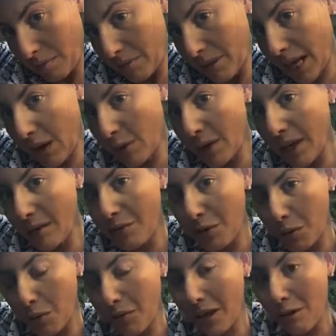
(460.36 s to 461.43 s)
Now, if
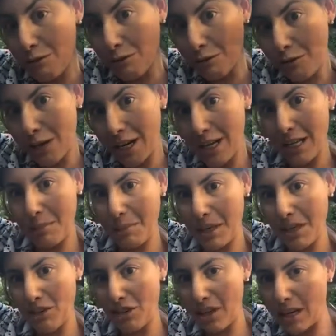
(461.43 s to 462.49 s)
you want that really
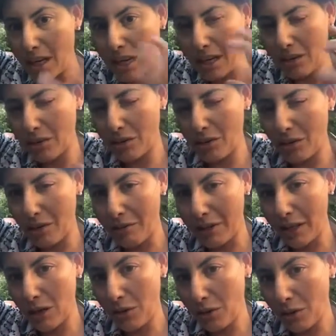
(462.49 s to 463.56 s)
beachy kind of
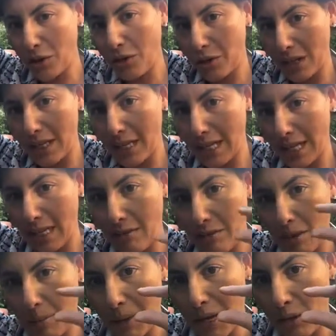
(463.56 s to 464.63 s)
scruffy look, you can leave
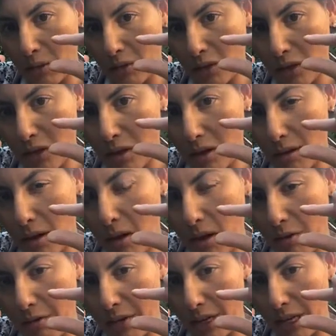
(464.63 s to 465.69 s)
about
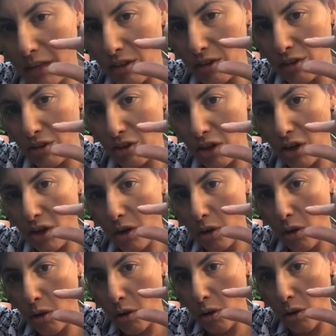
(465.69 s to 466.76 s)
½ inch
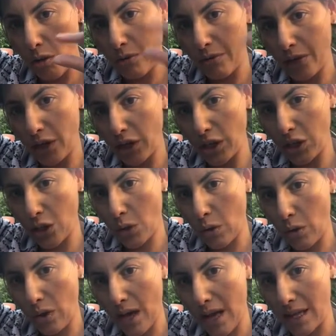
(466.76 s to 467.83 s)
of
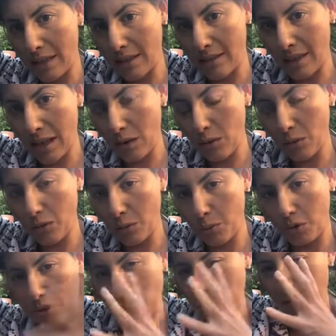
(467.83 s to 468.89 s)
your ends out,
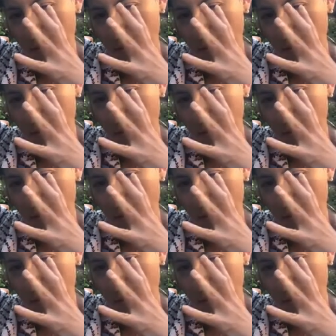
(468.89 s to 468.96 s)
which gives